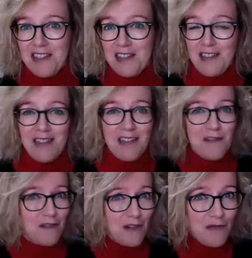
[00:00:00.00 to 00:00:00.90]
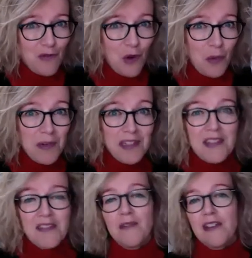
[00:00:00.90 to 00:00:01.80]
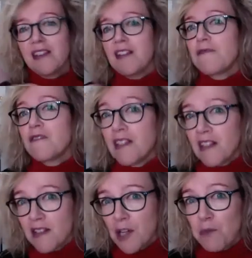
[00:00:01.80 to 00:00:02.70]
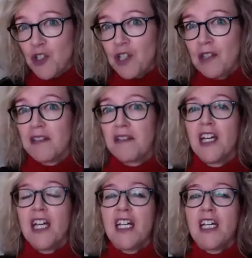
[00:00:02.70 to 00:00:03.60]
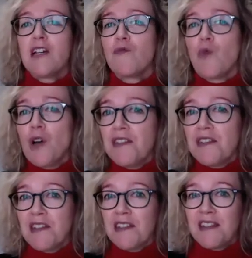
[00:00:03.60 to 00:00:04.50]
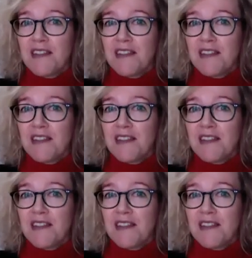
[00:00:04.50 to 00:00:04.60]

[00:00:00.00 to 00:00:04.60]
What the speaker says: in different formats with different assumptions and voices.